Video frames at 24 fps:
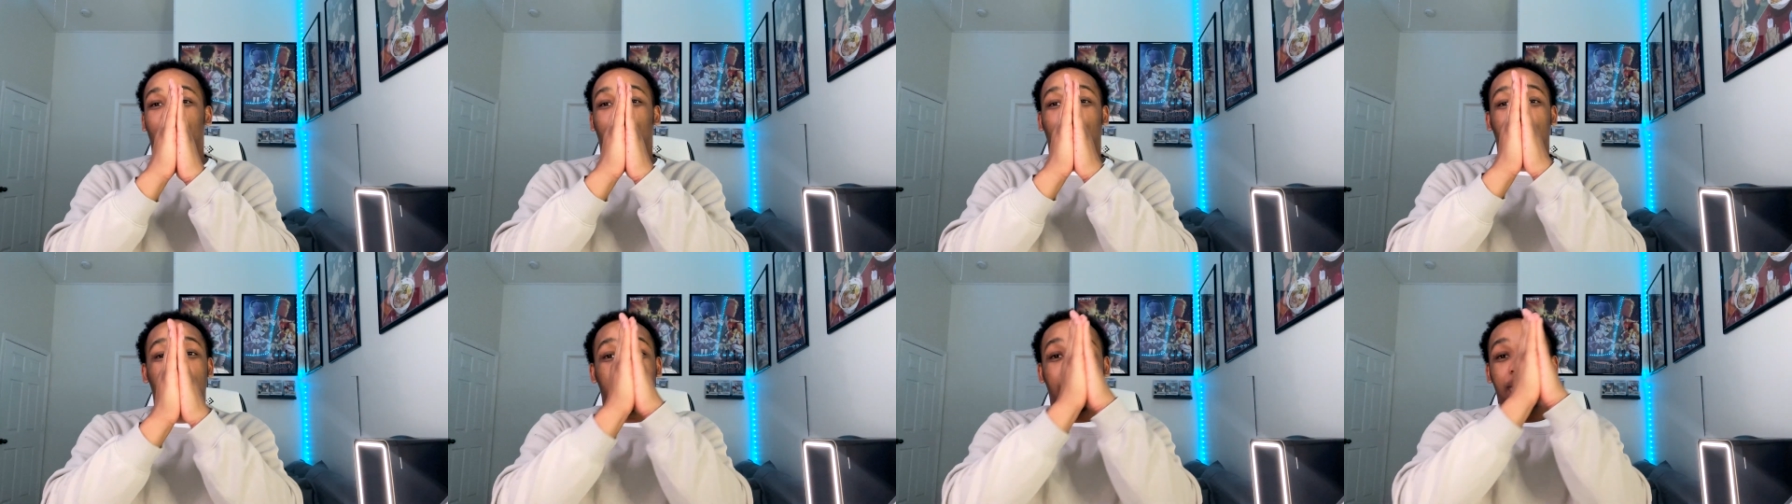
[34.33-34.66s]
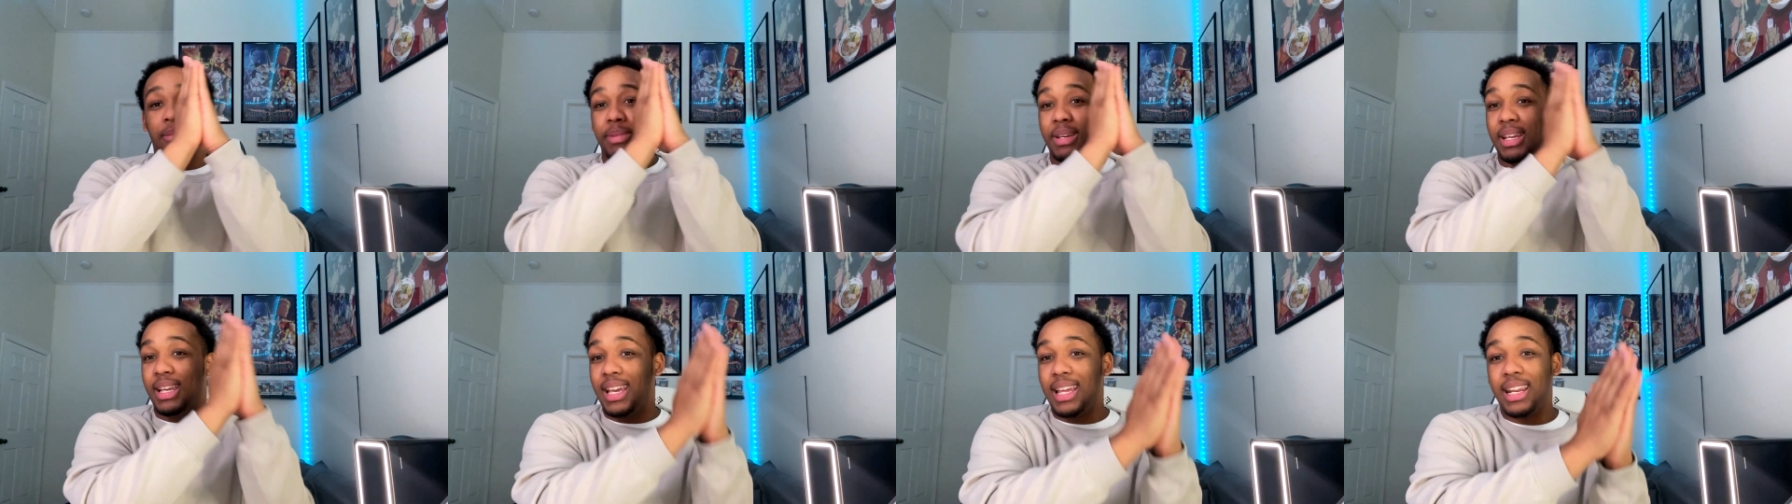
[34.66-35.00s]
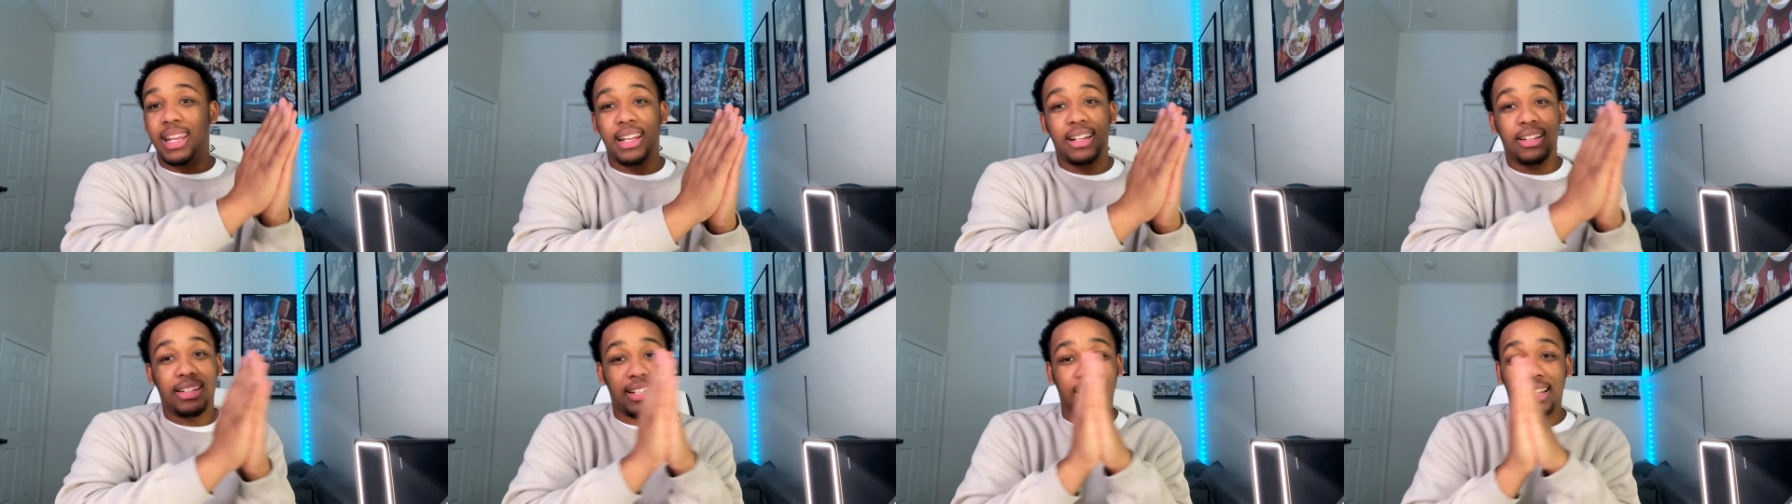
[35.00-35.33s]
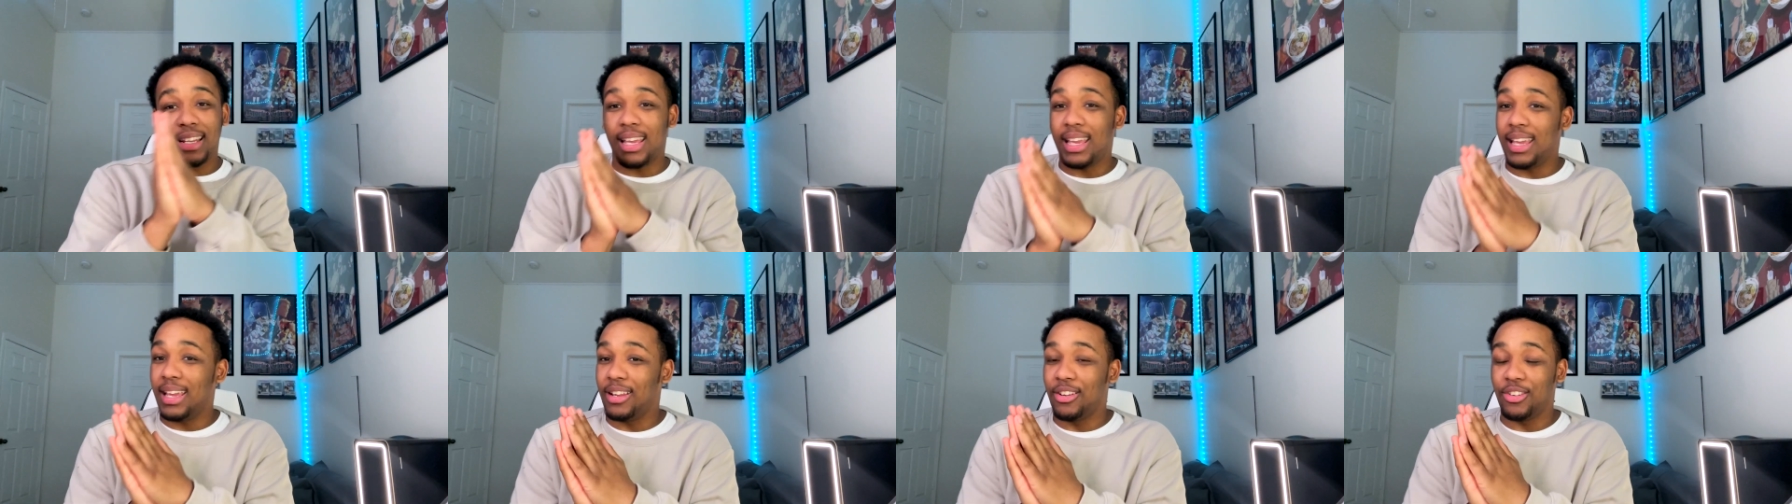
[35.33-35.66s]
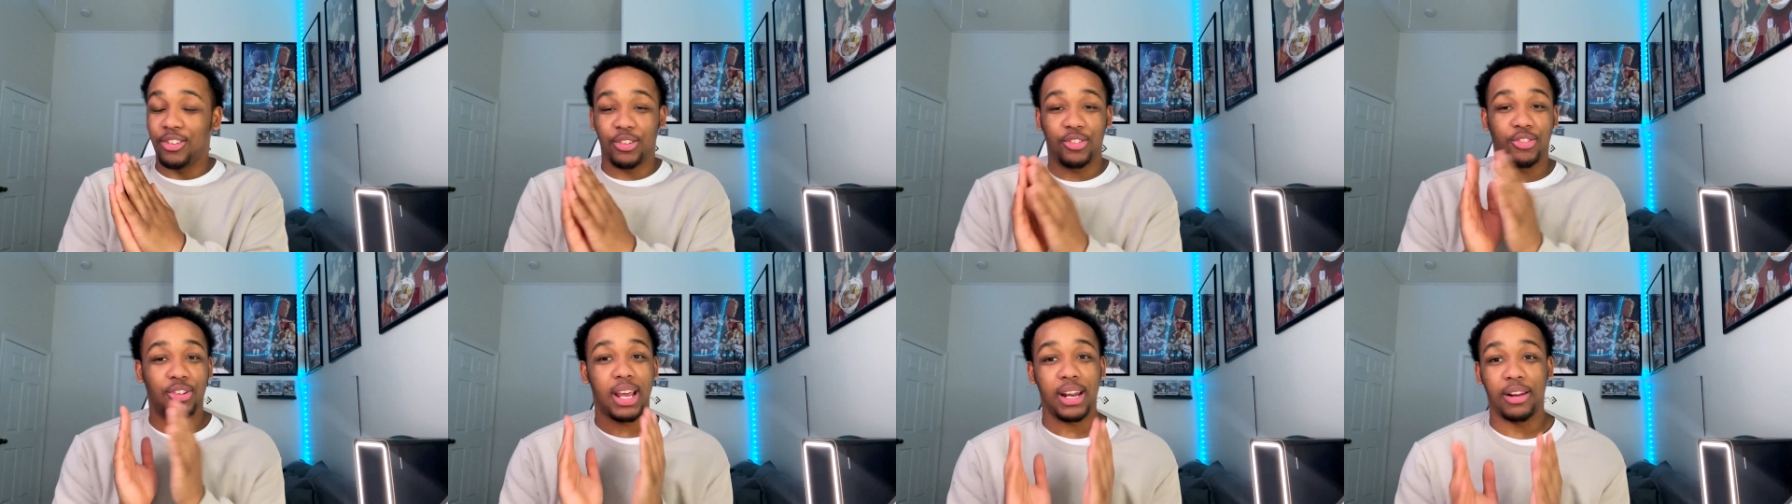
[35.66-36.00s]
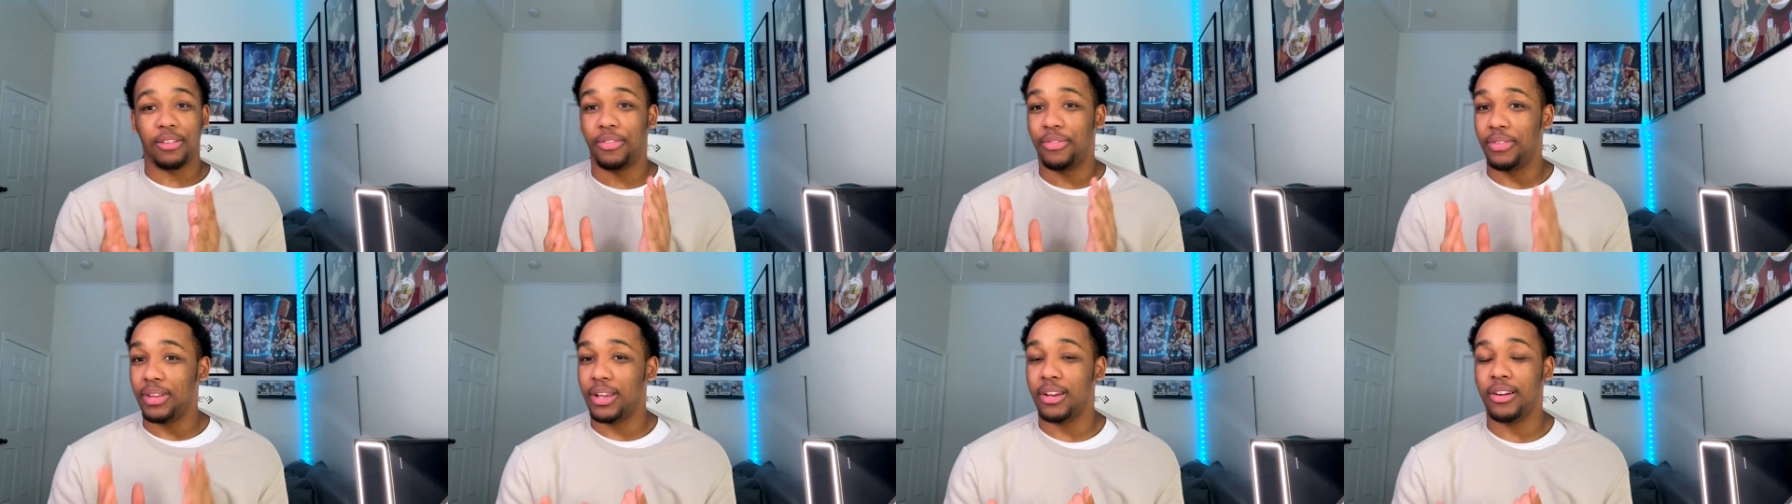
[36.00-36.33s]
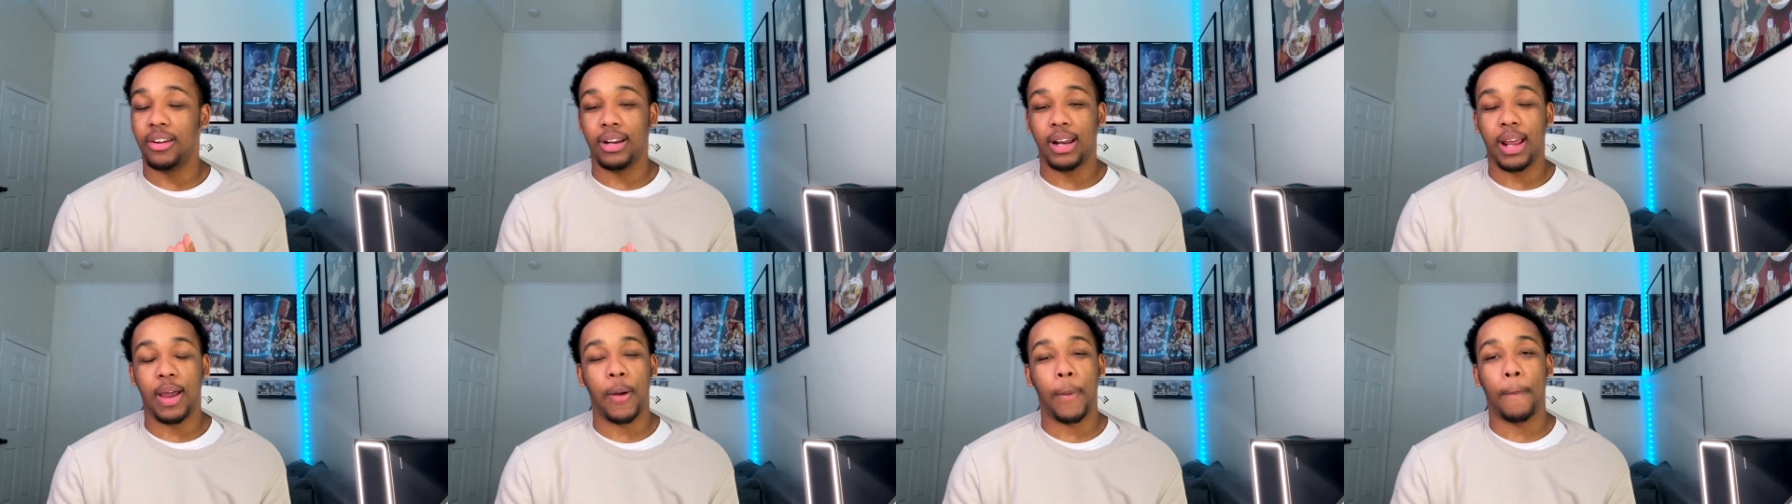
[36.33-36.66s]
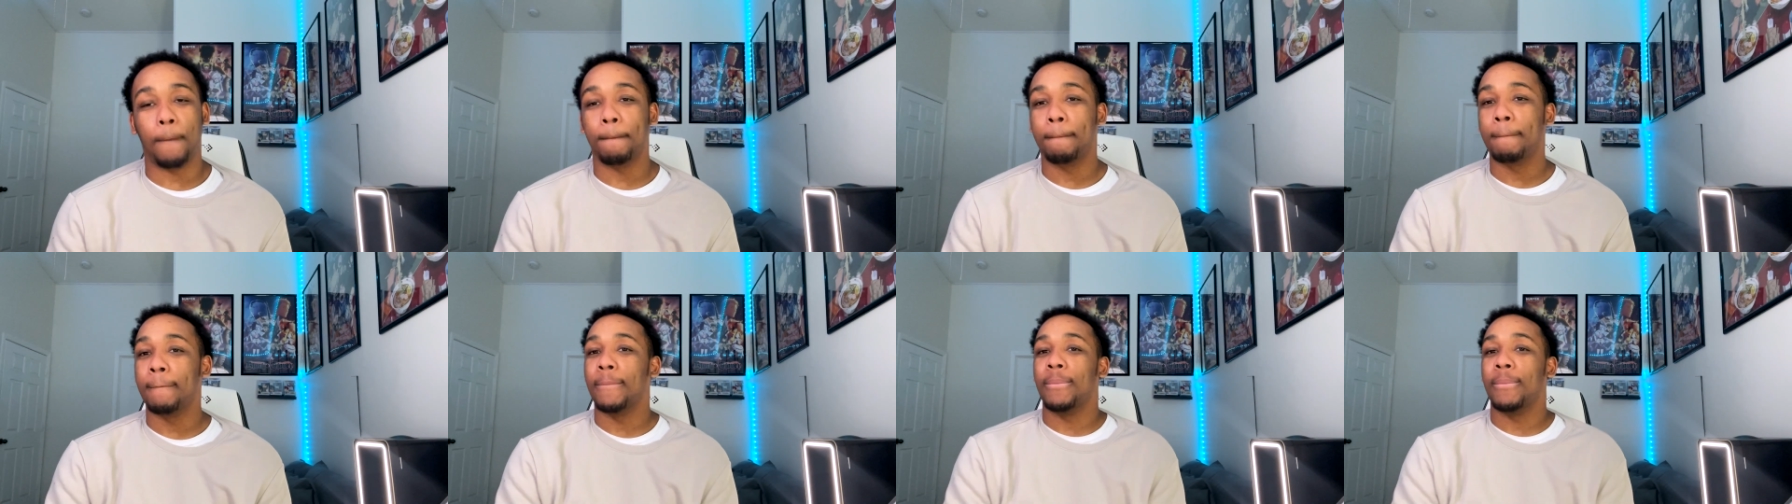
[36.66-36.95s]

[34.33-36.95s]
from the beginning to the end, just trying to figure it out.